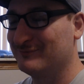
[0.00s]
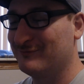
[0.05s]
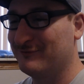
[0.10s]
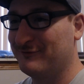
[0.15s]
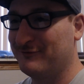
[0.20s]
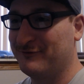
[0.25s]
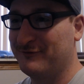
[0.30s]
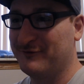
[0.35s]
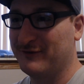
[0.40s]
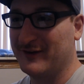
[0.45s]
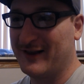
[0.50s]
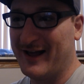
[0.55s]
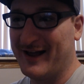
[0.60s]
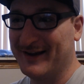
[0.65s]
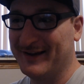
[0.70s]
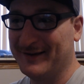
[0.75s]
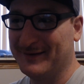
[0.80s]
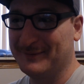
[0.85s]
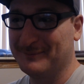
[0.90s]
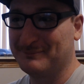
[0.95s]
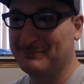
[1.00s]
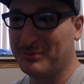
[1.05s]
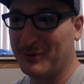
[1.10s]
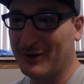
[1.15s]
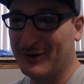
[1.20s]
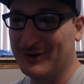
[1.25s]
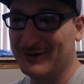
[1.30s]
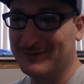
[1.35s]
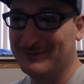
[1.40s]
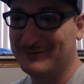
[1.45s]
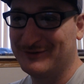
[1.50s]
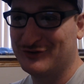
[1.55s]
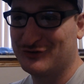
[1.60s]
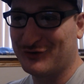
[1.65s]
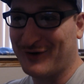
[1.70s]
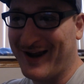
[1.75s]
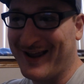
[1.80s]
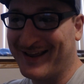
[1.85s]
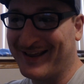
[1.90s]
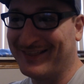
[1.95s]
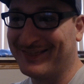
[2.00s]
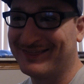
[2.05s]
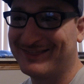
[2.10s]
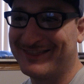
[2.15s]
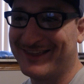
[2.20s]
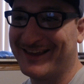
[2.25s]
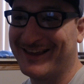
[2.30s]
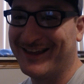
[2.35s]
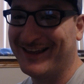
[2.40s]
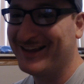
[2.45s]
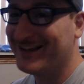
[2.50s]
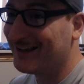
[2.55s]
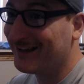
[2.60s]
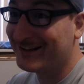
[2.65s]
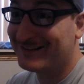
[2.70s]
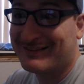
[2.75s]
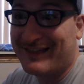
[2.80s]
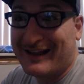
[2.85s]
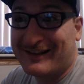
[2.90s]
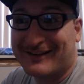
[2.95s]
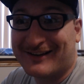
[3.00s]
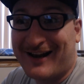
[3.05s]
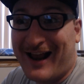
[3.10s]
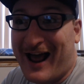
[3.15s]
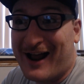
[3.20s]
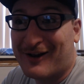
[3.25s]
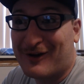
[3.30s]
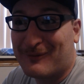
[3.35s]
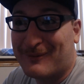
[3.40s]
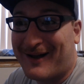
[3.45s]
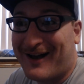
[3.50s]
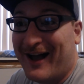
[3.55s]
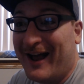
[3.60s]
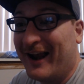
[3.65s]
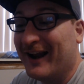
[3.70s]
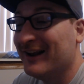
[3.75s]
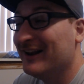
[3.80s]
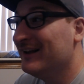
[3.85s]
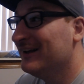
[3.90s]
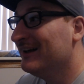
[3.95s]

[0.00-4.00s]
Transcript: Flying bird dragon thingy, that's an Autobot.